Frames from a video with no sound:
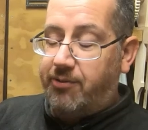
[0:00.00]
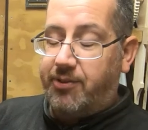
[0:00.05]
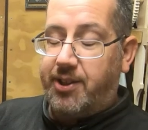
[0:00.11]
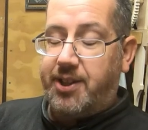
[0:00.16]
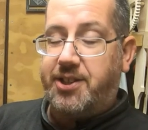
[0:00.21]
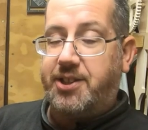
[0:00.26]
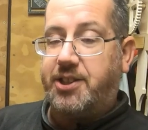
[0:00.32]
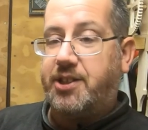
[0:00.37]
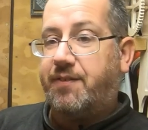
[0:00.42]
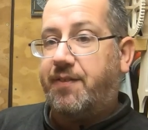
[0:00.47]

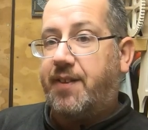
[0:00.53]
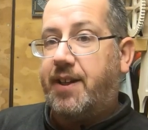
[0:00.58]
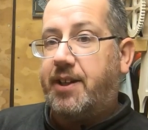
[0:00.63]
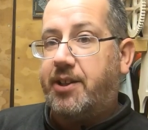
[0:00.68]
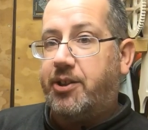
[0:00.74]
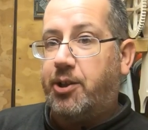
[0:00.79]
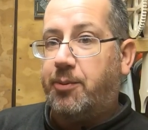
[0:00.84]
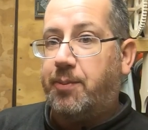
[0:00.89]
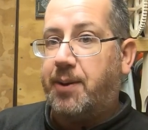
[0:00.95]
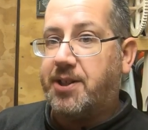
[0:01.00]
this is a fairly
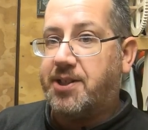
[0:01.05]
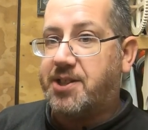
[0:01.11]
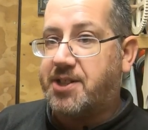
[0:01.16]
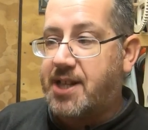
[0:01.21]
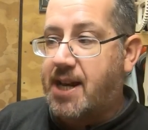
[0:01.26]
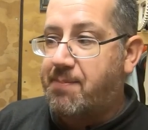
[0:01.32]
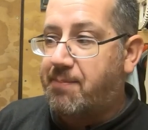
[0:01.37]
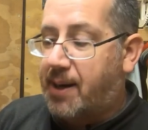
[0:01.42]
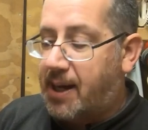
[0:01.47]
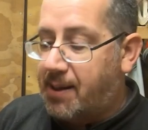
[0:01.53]
new piece of
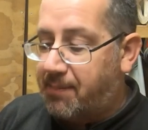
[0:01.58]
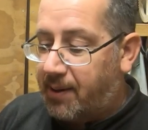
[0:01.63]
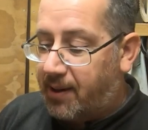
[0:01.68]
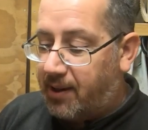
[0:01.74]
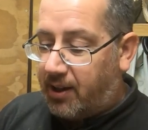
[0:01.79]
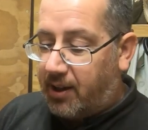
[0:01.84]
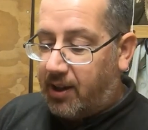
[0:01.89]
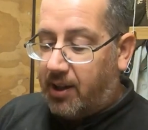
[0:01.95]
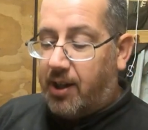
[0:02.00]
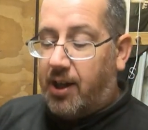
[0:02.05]
sandpaper.
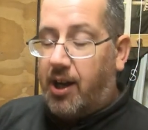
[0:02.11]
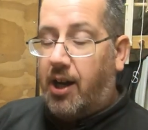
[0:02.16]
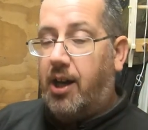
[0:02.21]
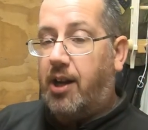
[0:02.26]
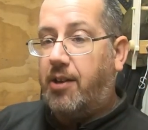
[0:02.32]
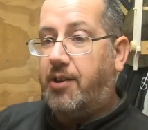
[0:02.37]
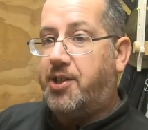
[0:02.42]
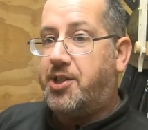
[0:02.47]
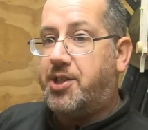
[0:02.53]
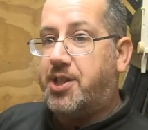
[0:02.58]
I
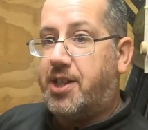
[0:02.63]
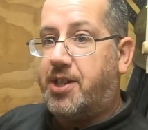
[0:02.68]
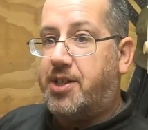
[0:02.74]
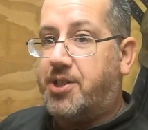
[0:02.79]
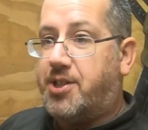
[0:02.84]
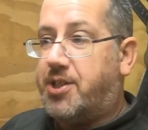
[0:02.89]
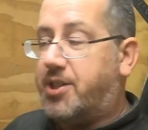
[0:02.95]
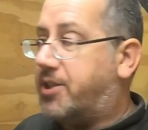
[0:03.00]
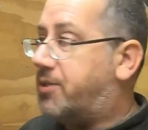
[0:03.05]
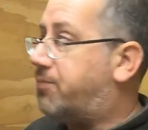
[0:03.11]
only
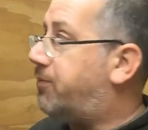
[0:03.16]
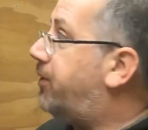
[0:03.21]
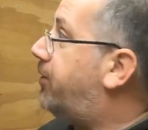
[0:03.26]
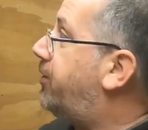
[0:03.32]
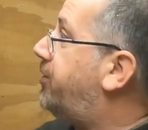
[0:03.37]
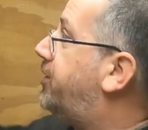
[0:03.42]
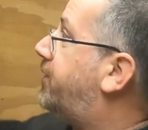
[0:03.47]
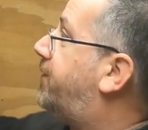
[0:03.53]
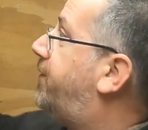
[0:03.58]
changed it when I just